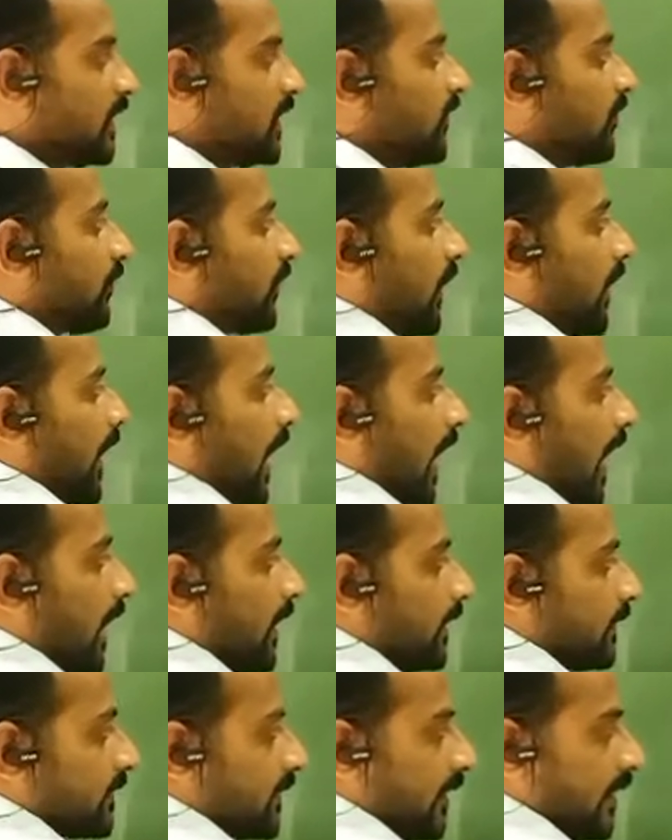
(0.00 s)
If I
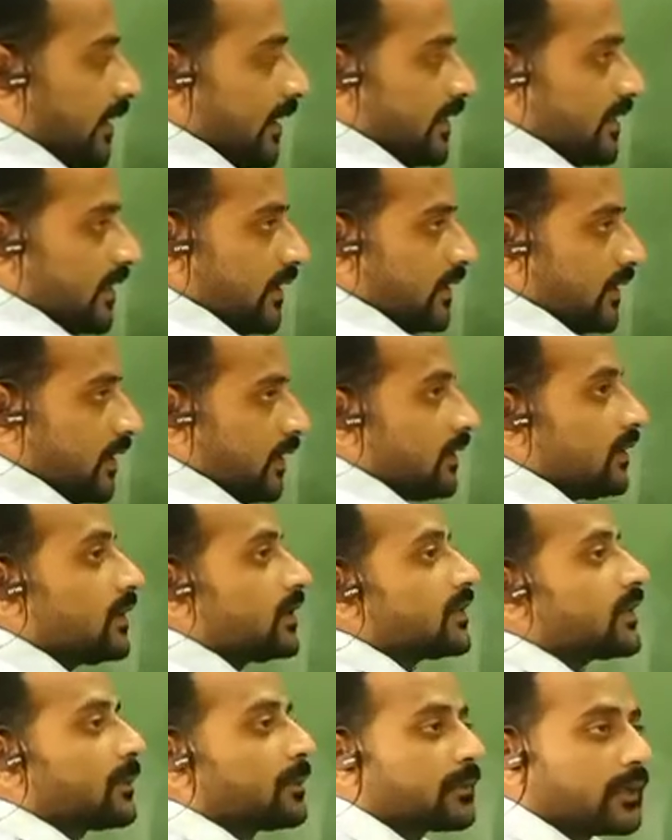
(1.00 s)
had 3 digits,
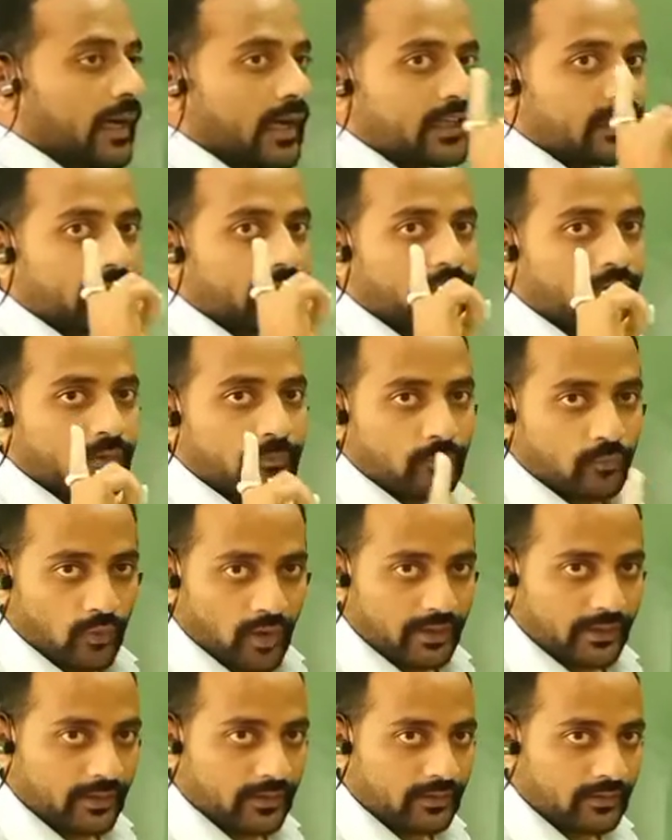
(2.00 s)
subtract from
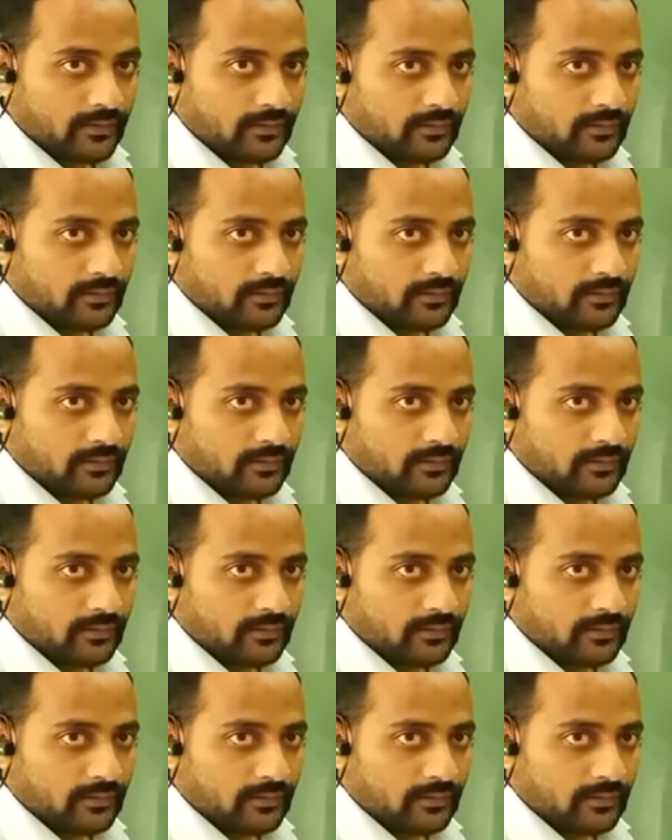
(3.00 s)
1.